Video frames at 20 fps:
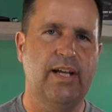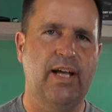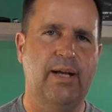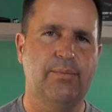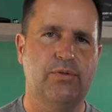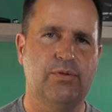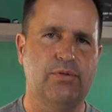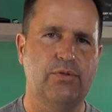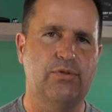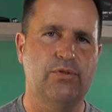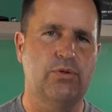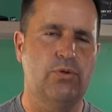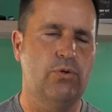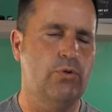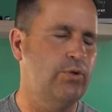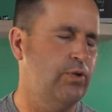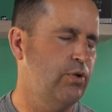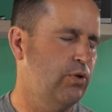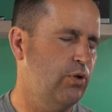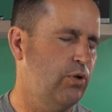absolutely
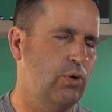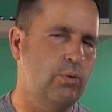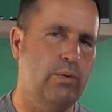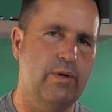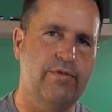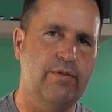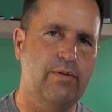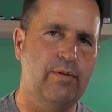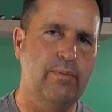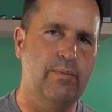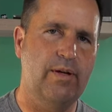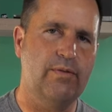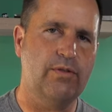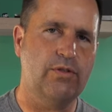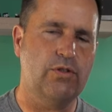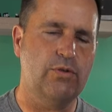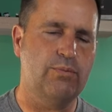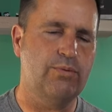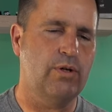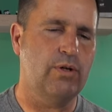sold going away from the Mavic
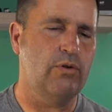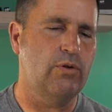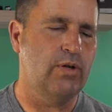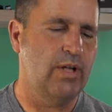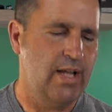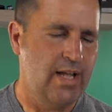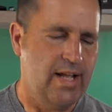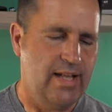2 Pro.